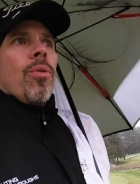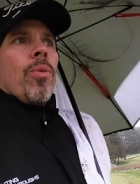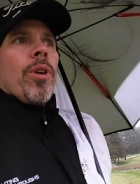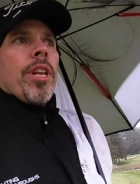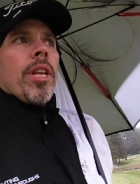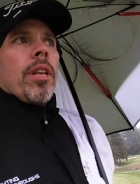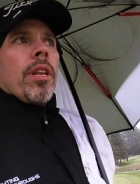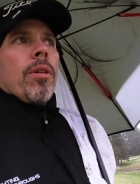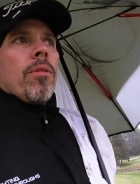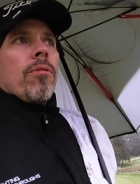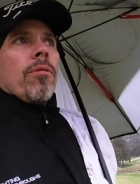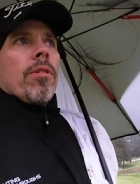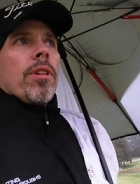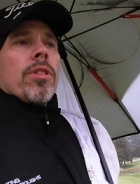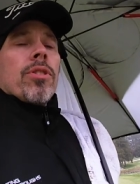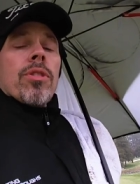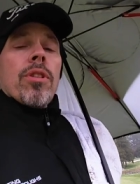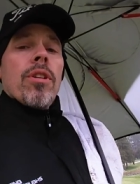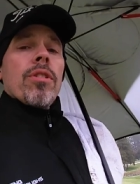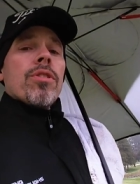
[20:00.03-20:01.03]
when it
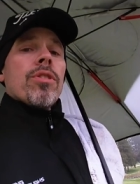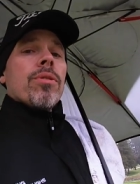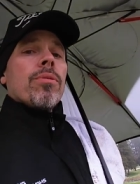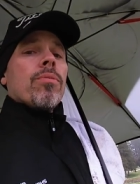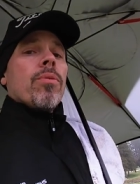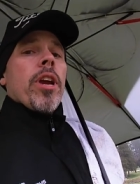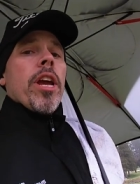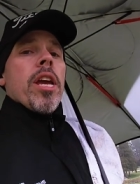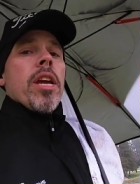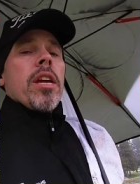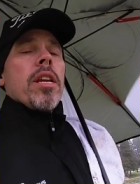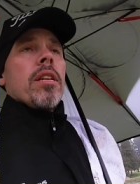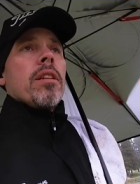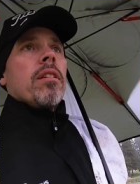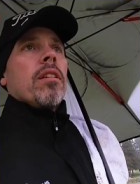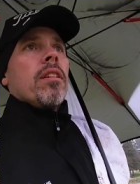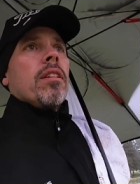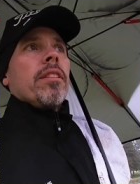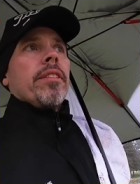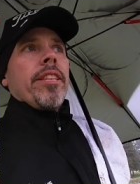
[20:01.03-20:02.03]
starts to rain,
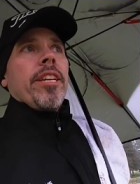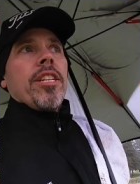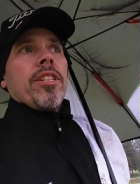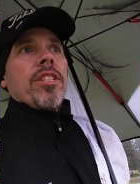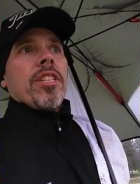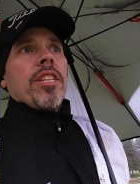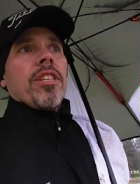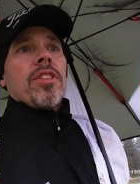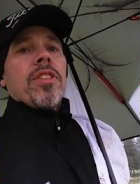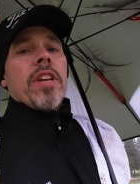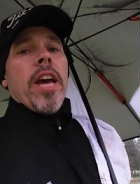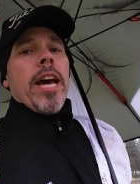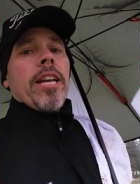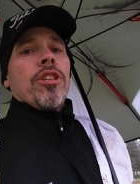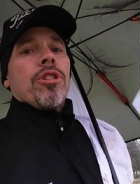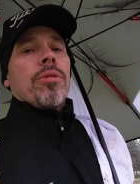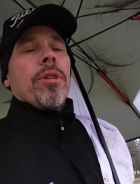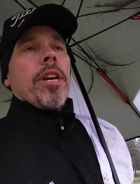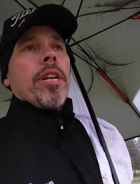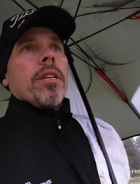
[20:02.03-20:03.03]
they just get
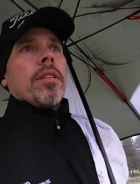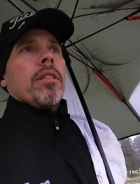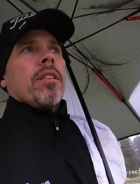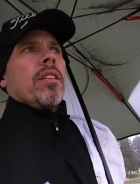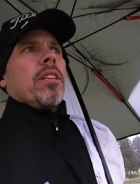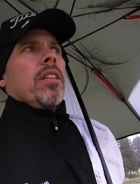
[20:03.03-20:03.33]
saturated.